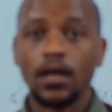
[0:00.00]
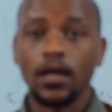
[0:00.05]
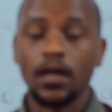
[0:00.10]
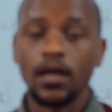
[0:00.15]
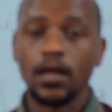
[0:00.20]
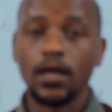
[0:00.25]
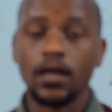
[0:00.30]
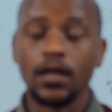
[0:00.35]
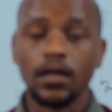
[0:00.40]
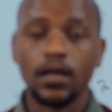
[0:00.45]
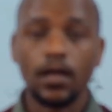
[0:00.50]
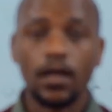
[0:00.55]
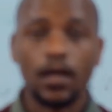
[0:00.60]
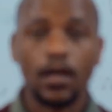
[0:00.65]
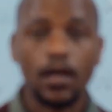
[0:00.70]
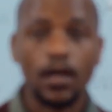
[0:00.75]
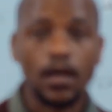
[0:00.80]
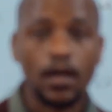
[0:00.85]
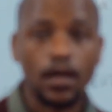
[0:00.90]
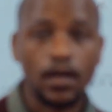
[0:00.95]

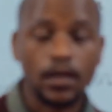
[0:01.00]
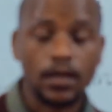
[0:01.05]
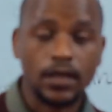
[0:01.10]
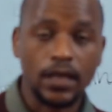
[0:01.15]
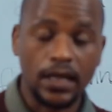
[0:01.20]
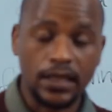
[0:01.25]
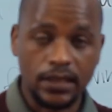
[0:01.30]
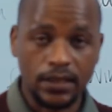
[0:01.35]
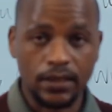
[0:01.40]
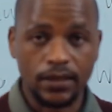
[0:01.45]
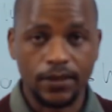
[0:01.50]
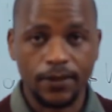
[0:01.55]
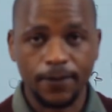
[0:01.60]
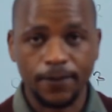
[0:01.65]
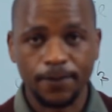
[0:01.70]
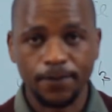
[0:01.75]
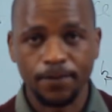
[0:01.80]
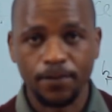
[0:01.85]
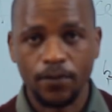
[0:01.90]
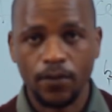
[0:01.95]
a garden.
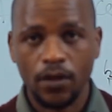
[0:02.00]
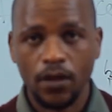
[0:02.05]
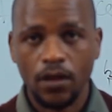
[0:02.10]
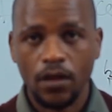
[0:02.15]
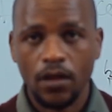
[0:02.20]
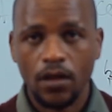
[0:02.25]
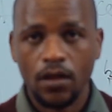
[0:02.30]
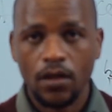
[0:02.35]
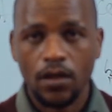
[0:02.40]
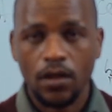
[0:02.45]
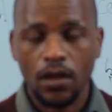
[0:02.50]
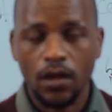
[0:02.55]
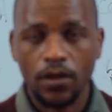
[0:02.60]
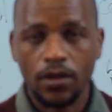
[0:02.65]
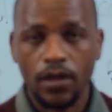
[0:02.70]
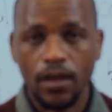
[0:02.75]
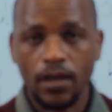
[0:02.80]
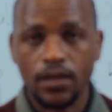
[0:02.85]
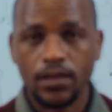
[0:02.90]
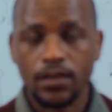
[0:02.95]
Now,
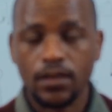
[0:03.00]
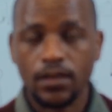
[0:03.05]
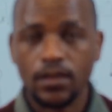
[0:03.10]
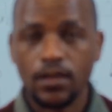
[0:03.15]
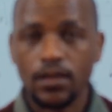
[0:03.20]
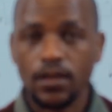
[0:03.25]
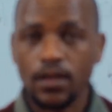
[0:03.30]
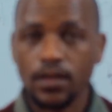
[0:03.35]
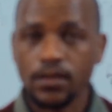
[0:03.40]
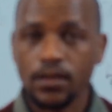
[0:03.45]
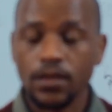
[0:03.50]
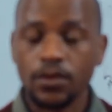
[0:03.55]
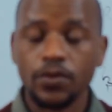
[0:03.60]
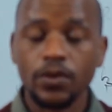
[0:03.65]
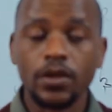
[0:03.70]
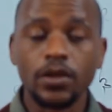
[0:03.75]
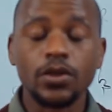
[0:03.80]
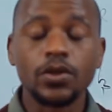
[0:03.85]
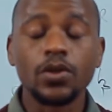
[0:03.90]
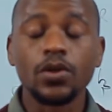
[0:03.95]
there are certain things that we
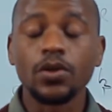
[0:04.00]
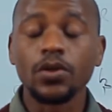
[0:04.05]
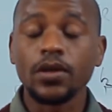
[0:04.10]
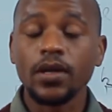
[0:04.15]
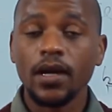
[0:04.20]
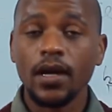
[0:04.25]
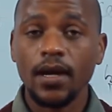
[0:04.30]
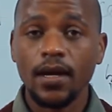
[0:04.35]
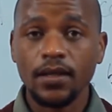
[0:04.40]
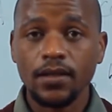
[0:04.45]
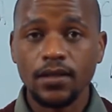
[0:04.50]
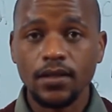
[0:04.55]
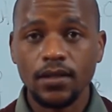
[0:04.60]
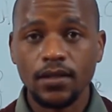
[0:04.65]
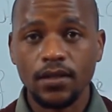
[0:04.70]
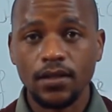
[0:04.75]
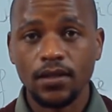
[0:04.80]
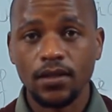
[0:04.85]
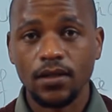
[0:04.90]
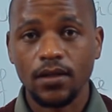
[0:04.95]
need to look
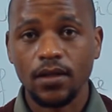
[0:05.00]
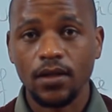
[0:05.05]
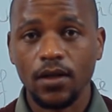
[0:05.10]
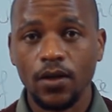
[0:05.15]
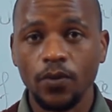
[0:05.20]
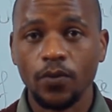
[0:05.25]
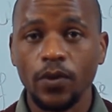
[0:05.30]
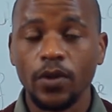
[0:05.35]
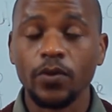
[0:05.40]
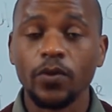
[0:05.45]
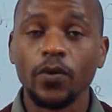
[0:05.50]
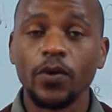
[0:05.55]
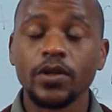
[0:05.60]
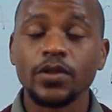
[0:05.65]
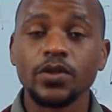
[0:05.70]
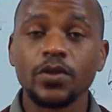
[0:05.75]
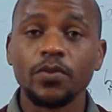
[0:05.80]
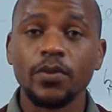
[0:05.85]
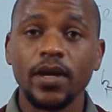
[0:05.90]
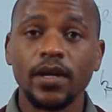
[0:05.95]
at when we
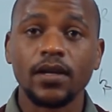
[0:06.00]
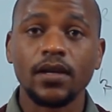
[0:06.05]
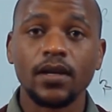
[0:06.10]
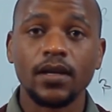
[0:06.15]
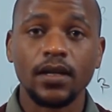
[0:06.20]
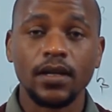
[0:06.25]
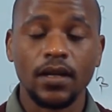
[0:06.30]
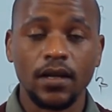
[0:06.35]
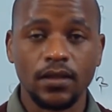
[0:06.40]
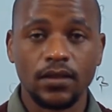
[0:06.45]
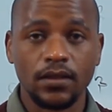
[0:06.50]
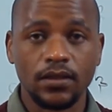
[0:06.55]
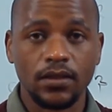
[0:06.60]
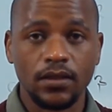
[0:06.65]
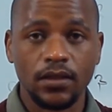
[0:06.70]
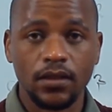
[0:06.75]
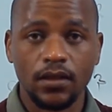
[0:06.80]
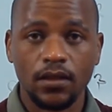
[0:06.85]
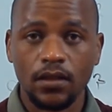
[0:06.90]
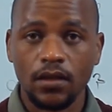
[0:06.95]
want to make a garden.
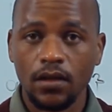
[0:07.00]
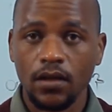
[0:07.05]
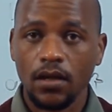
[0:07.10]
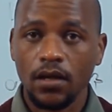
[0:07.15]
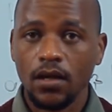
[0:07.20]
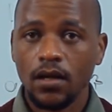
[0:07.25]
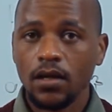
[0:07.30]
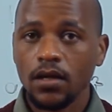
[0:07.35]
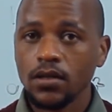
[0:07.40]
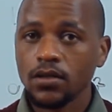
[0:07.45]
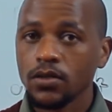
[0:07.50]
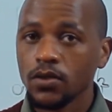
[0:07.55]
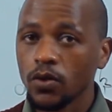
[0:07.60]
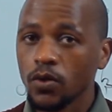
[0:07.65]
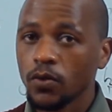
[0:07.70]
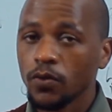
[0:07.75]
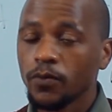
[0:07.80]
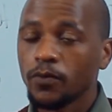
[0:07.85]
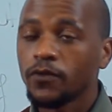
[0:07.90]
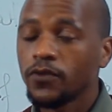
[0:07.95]

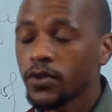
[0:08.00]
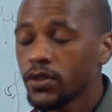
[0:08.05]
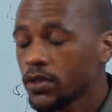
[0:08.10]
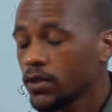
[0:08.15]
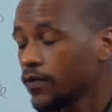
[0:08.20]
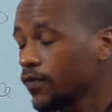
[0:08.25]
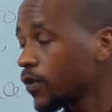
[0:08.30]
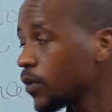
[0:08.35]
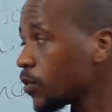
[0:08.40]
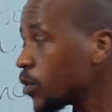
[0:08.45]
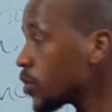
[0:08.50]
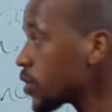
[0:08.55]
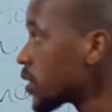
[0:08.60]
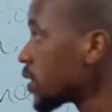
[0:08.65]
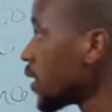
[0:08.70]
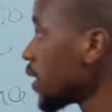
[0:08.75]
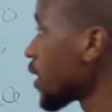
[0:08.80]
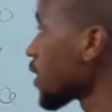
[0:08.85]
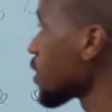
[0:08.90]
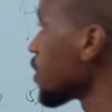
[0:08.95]
So first and
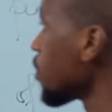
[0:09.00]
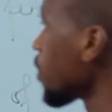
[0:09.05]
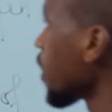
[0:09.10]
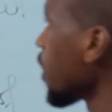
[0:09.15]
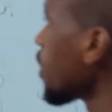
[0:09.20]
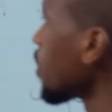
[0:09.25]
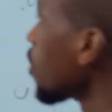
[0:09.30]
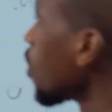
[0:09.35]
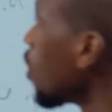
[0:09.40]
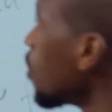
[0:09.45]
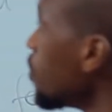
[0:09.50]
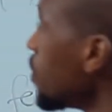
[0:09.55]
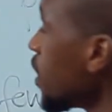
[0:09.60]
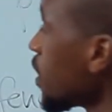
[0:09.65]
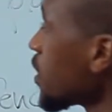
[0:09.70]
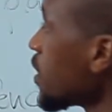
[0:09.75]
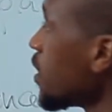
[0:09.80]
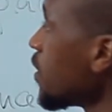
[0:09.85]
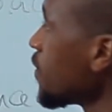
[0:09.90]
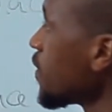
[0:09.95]
foremost, let us look at the
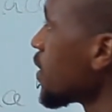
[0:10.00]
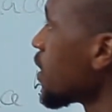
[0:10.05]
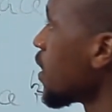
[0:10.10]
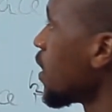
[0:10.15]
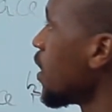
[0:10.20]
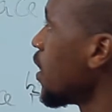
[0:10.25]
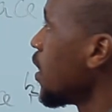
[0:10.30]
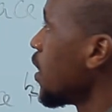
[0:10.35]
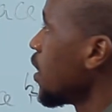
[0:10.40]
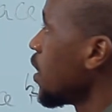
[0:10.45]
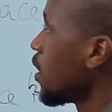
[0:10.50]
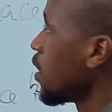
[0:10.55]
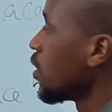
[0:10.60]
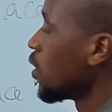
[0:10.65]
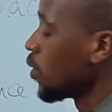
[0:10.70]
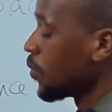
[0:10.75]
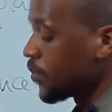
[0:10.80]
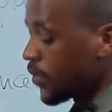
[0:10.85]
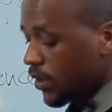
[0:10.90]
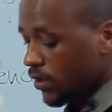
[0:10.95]
objectives.
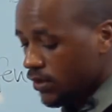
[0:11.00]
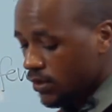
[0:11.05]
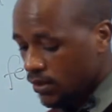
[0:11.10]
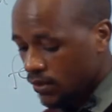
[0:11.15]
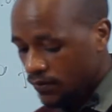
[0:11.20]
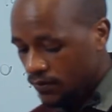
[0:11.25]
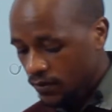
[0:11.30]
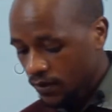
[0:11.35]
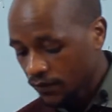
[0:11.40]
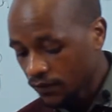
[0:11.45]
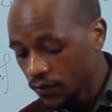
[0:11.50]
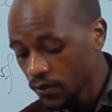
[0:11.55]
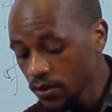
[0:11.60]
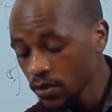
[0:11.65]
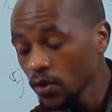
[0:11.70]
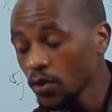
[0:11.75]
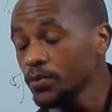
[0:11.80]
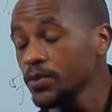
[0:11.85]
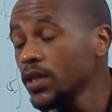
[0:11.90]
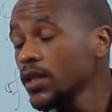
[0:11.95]
The
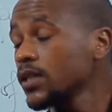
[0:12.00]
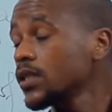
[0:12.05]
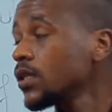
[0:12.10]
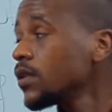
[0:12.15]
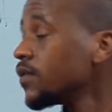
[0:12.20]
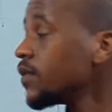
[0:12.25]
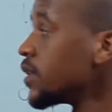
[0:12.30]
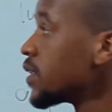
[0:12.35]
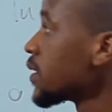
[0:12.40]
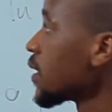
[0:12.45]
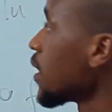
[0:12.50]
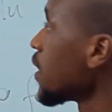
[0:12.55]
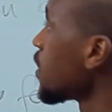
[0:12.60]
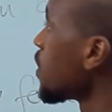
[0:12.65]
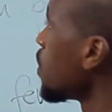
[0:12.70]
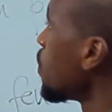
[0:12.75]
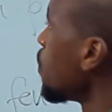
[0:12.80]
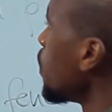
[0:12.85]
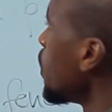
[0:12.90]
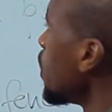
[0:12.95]
first objective is
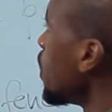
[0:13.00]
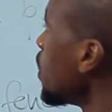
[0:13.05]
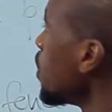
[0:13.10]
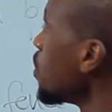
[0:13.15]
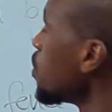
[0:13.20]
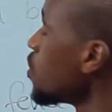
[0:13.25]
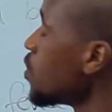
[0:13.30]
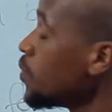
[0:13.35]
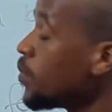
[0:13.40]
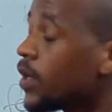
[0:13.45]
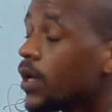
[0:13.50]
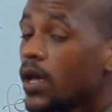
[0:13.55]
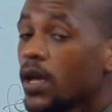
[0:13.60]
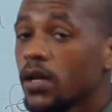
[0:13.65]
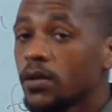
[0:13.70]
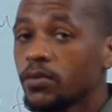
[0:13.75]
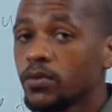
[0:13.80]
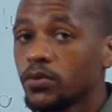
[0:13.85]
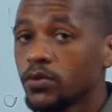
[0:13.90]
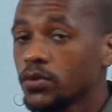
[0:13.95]
that we need to be
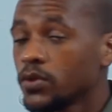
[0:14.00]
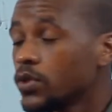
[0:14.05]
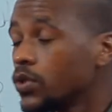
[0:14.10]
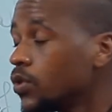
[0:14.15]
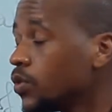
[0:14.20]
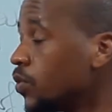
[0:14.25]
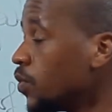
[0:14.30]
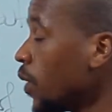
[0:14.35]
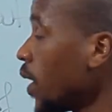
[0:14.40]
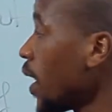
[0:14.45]
able to